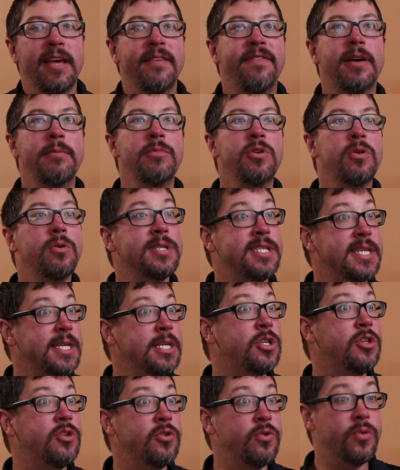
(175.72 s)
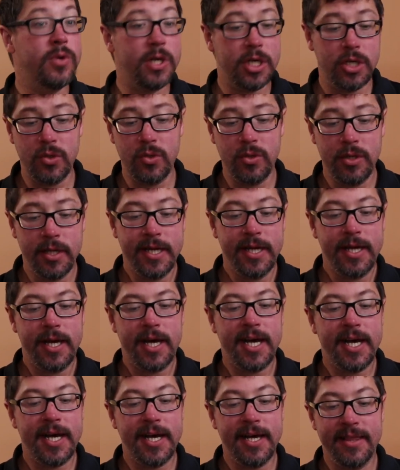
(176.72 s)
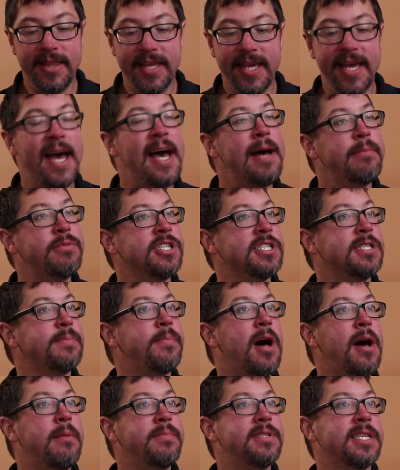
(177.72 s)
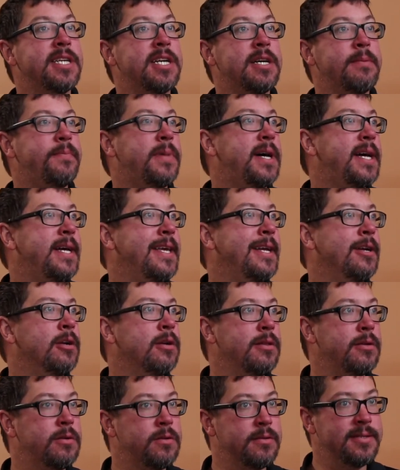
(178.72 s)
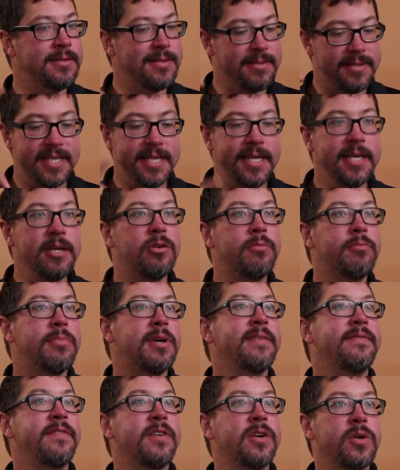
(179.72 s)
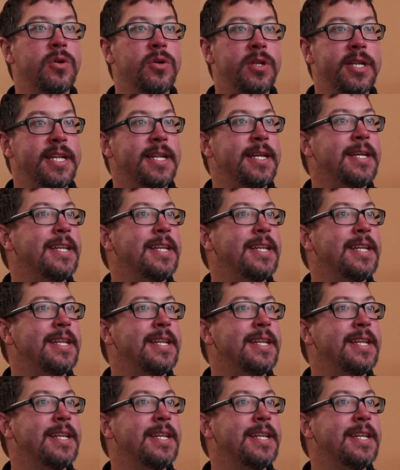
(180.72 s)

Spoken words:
If I'm using Duo, the app just pops up. I hear a little ding on my phone and